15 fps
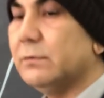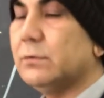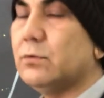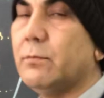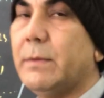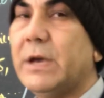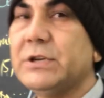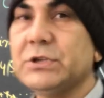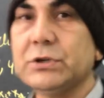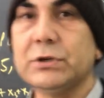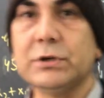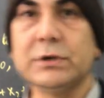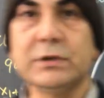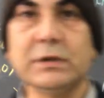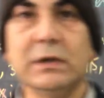to
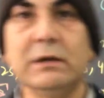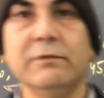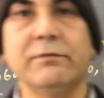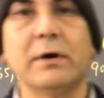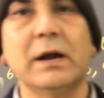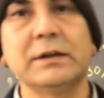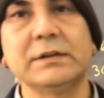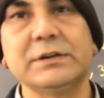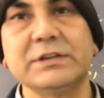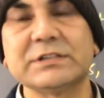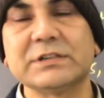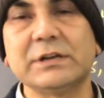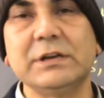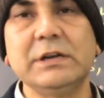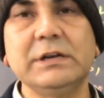measure for the
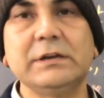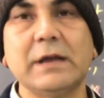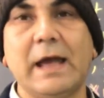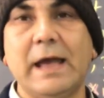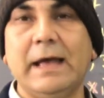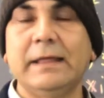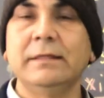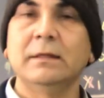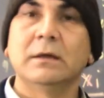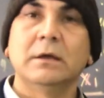discrete and